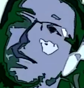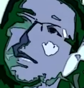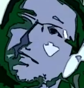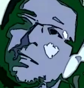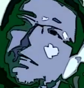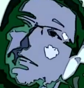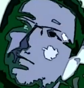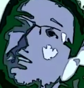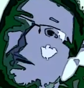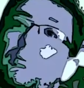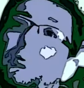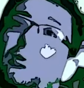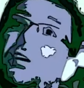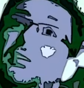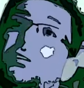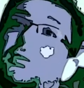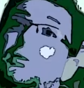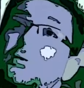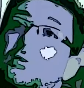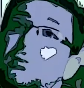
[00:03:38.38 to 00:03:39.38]
Baptiste, come
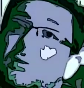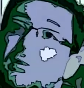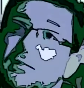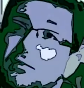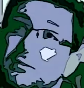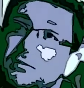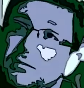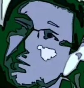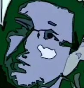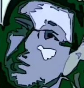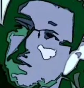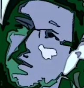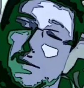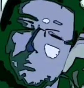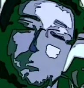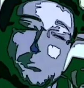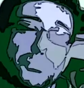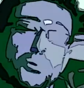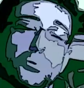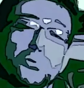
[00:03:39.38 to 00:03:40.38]
around the corner. Say,
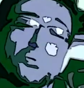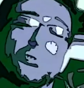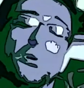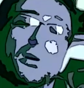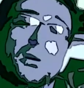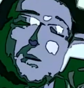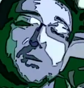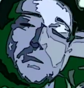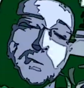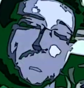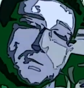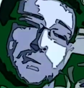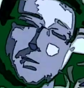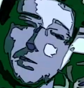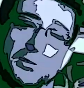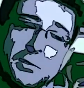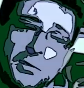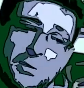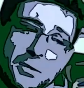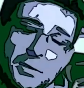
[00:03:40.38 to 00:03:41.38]
Boudreaux,
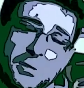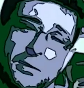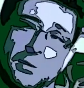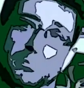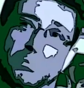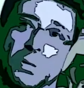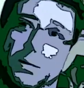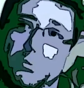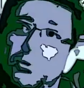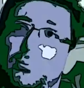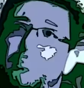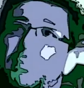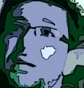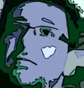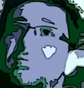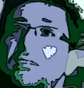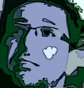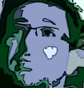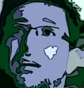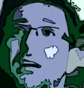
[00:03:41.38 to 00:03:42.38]
baby, you
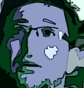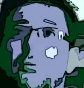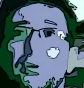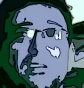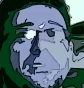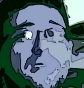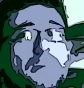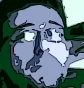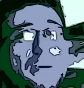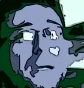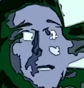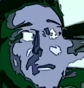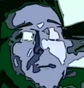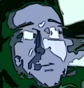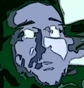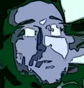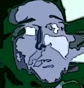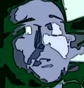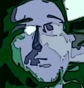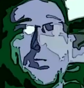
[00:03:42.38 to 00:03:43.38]
best sit down. We got some
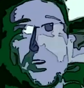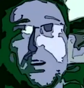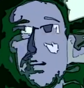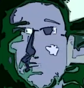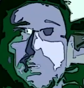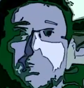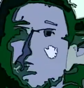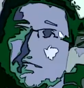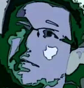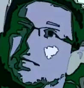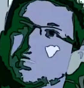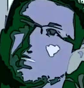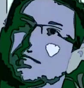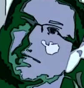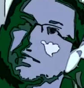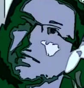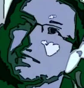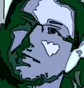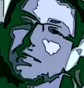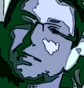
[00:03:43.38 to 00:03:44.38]
bad news for you.
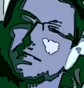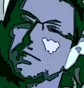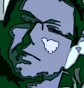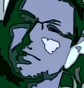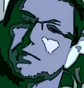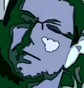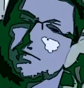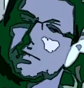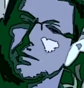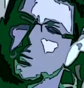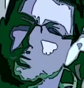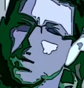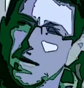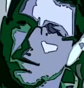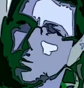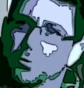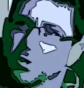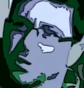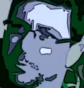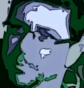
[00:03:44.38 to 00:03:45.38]
Say,
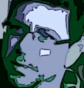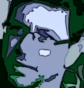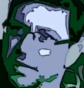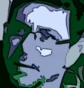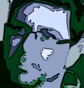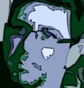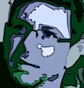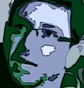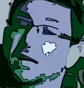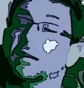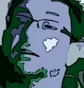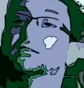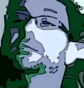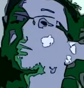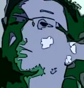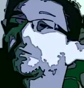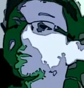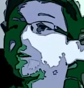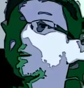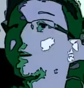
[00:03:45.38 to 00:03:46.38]
why? What could be that bad?
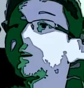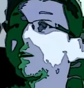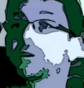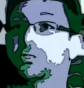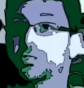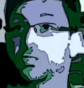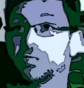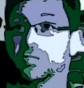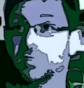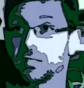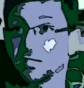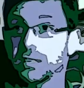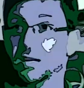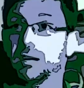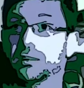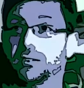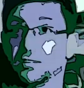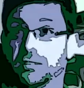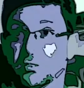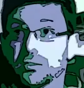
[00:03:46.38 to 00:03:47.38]
No, just sit
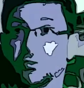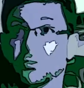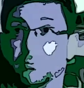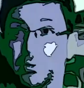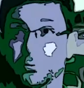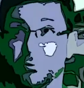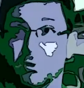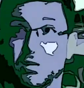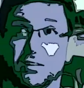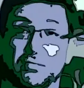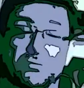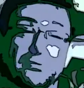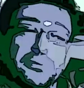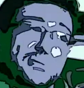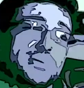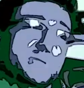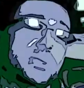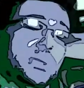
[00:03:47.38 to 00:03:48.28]
down. This is going to be rough.